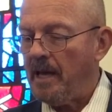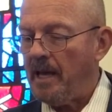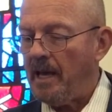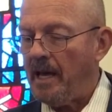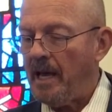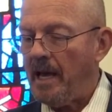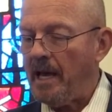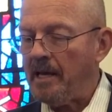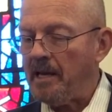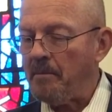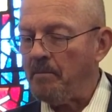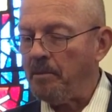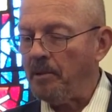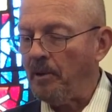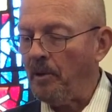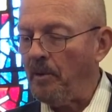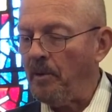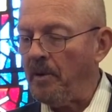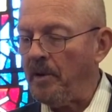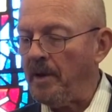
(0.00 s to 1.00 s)
An
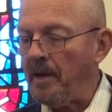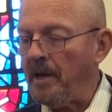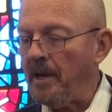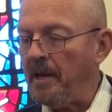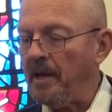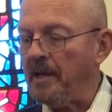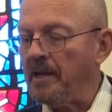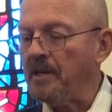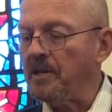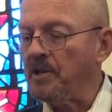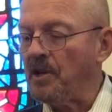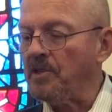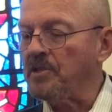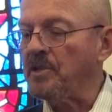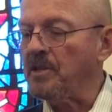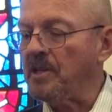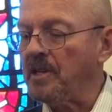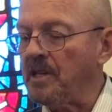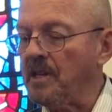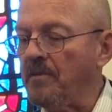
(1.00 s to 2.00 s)
employee
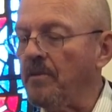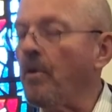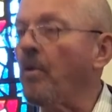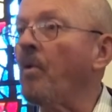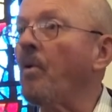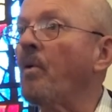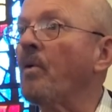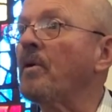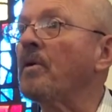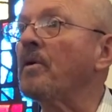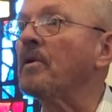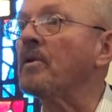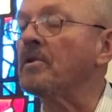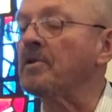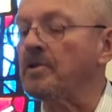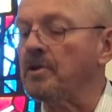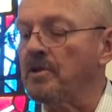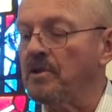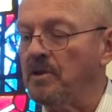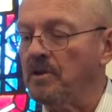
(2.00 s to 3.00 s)
doesn't give
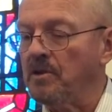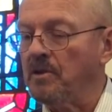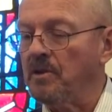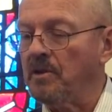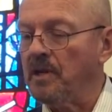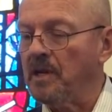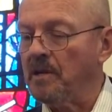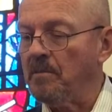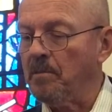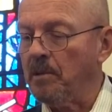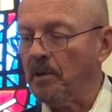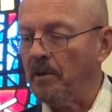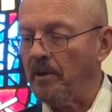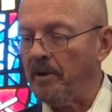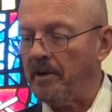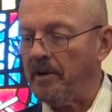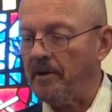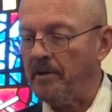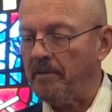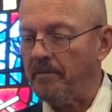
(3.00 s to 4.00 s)
orders to the
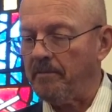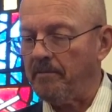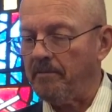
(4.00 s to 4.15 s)
employer.